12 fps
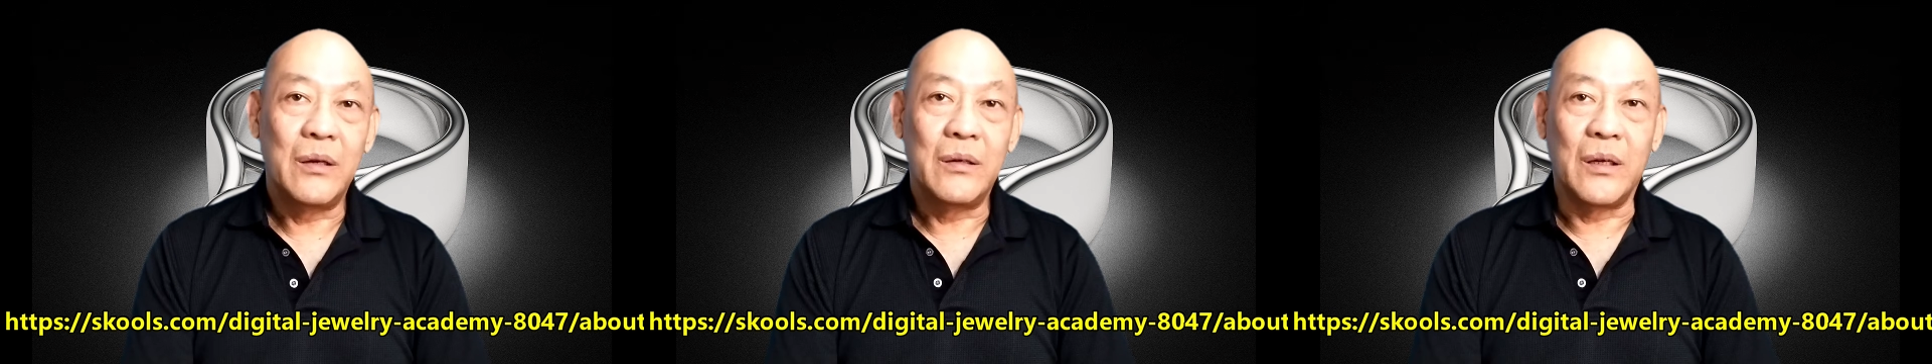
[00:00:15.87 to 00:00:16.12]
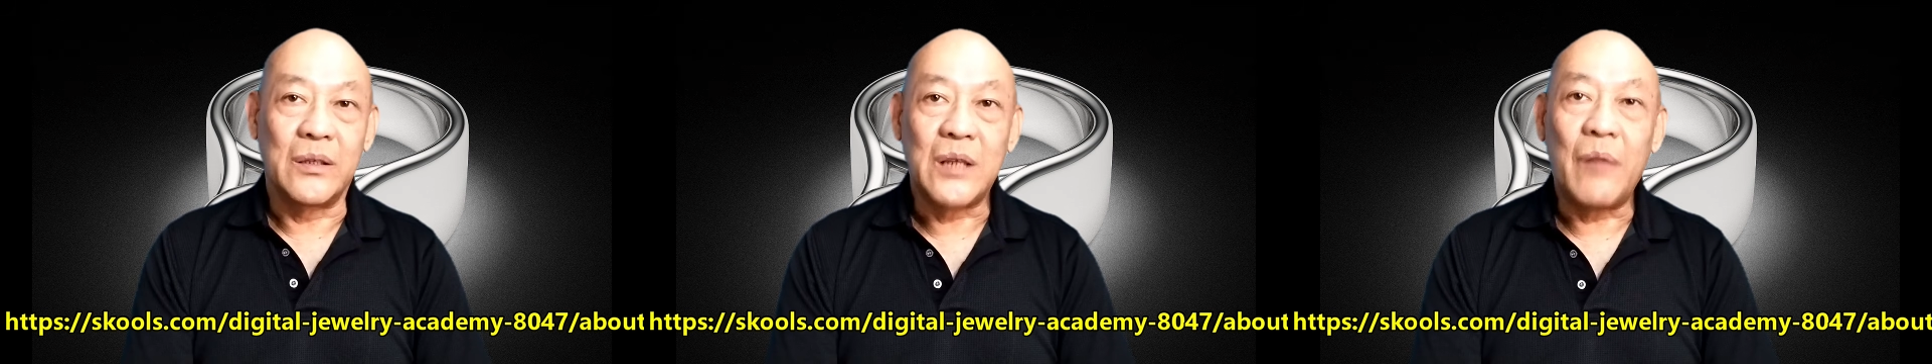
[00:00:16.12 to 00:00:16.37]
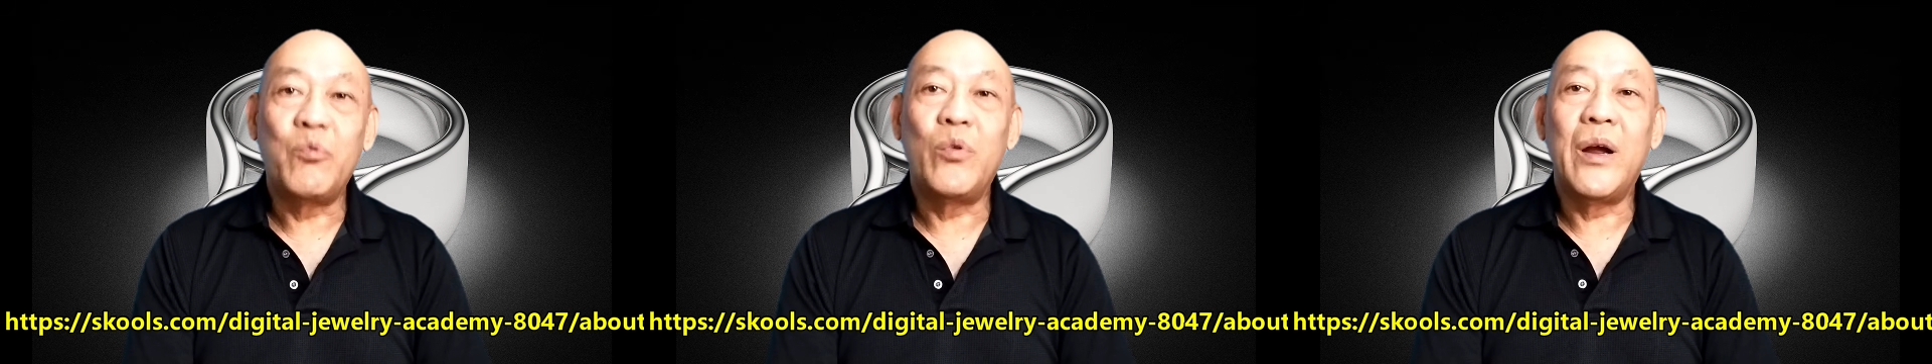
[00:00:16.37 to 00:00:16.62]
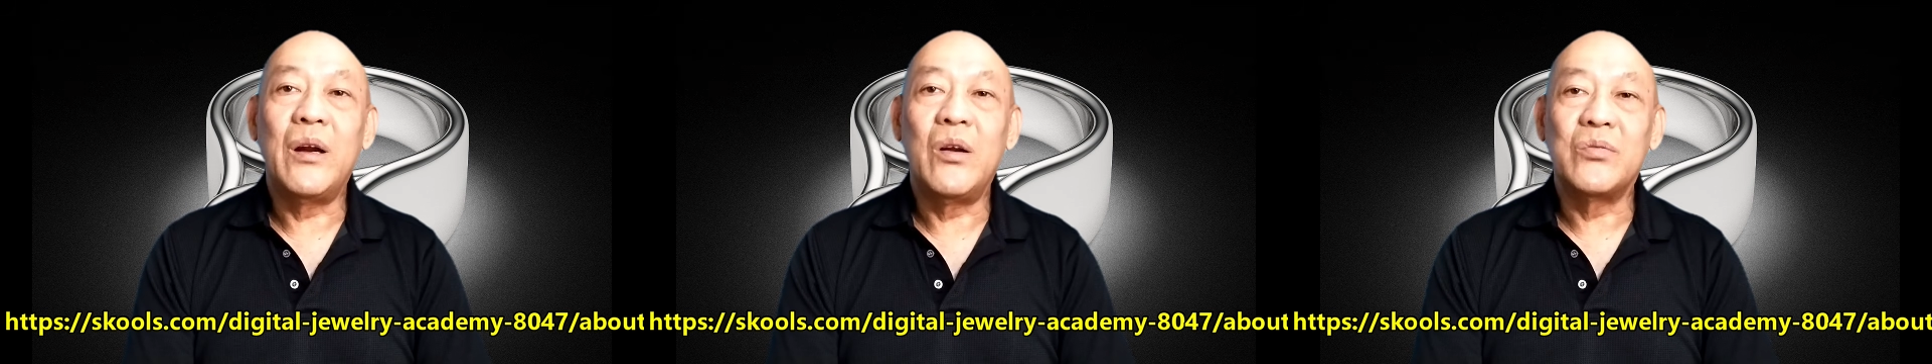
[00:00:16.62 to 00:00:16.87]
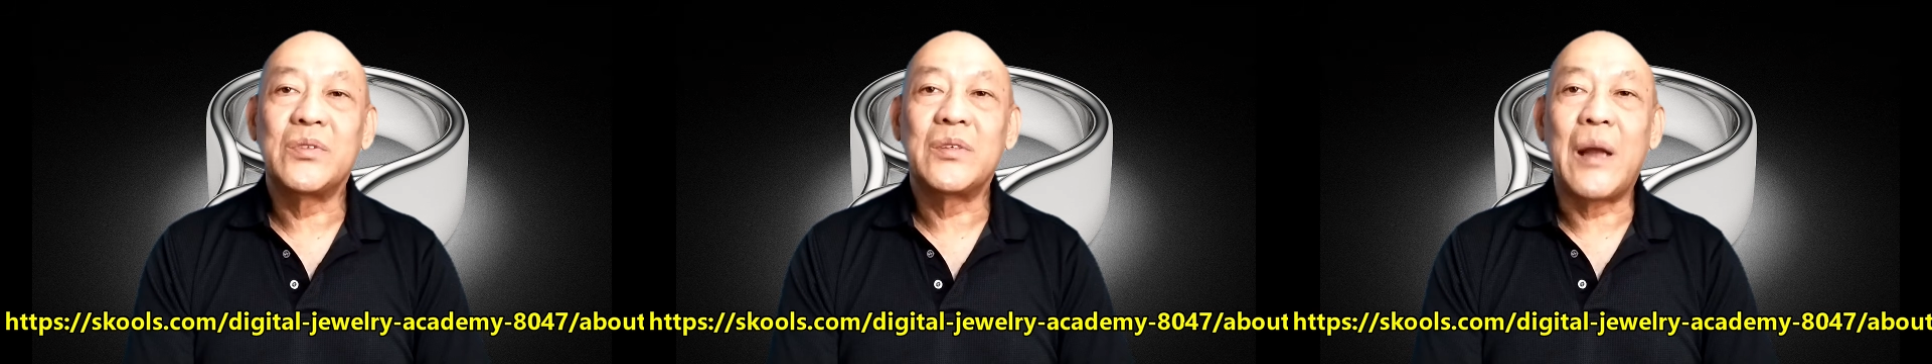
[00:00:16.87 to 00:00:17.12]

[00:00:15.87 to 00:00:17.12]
The software looks